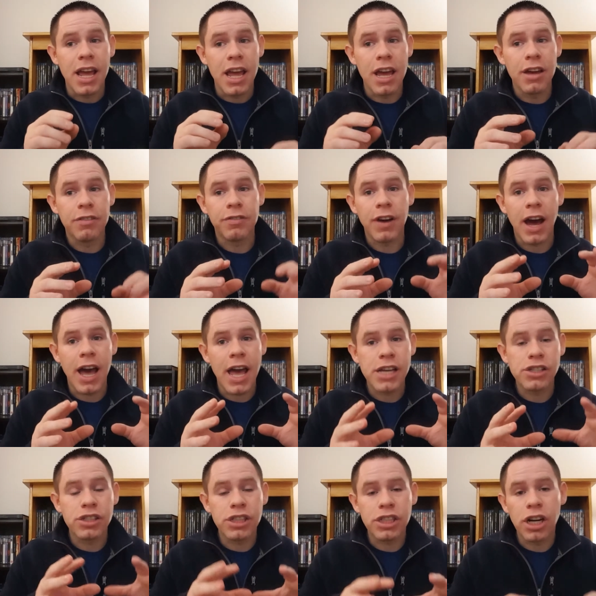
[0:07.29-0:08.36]
If I
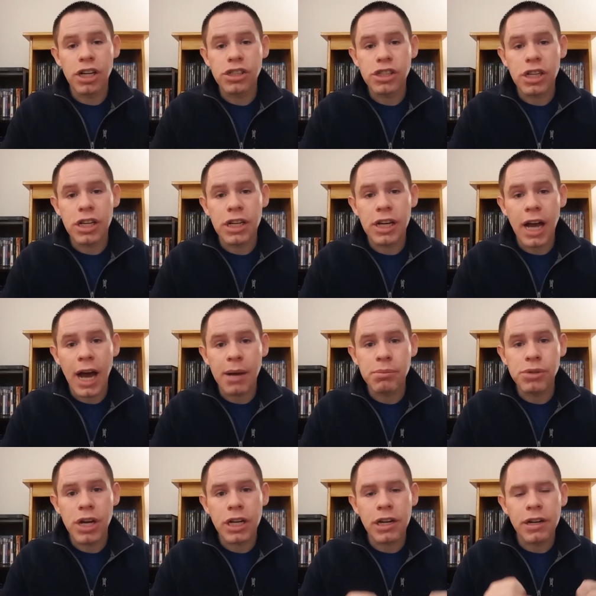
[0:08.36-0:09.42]
actually touch an
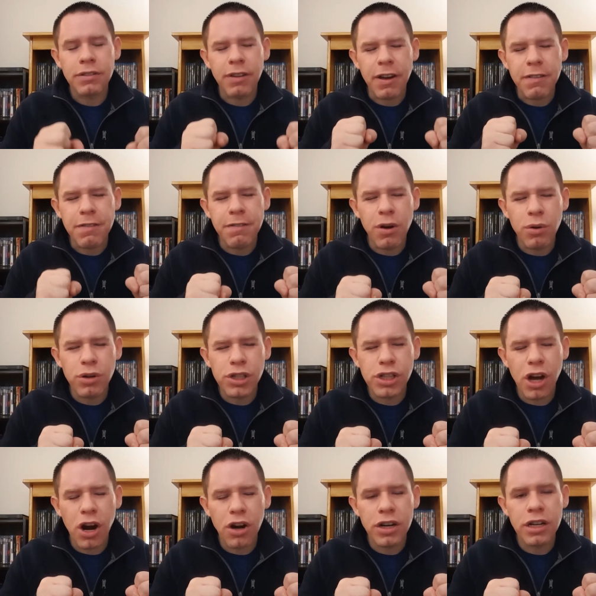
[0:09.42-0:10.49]
object and if I focus
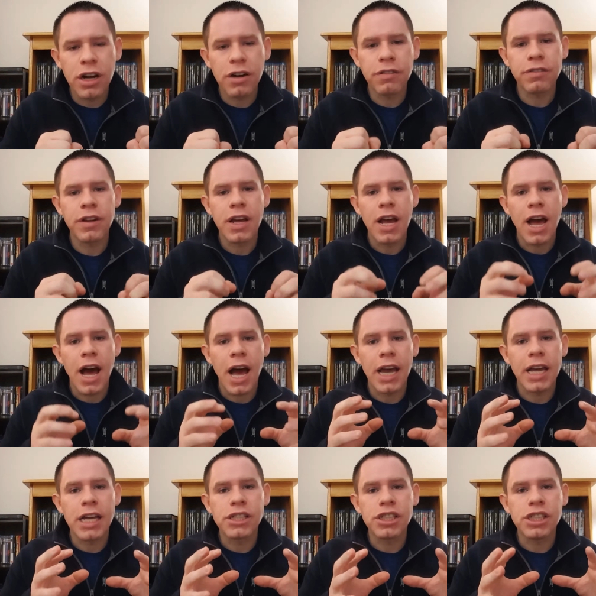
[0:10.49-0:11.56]
hard enough, I
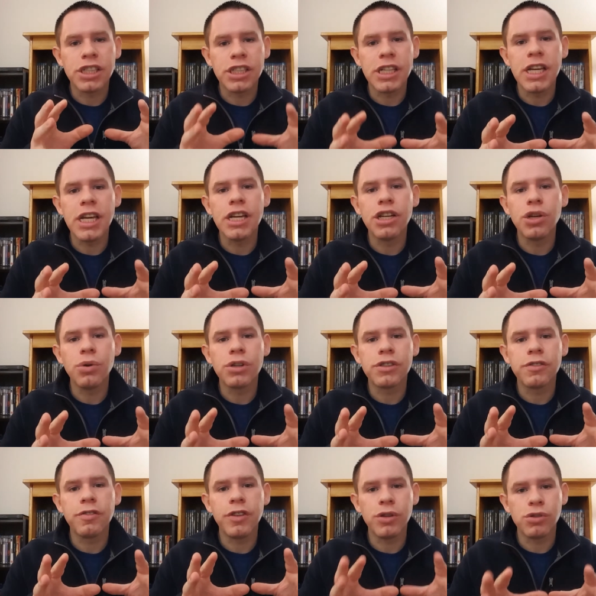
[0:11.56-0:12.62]
can actually see into its
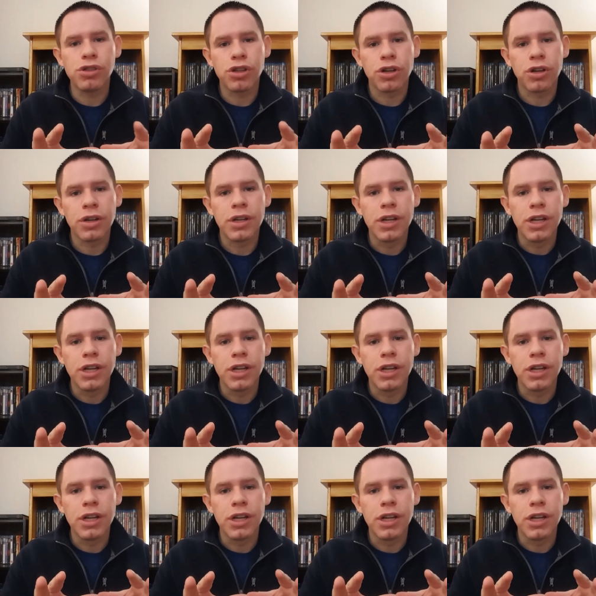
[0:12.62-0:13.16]
future.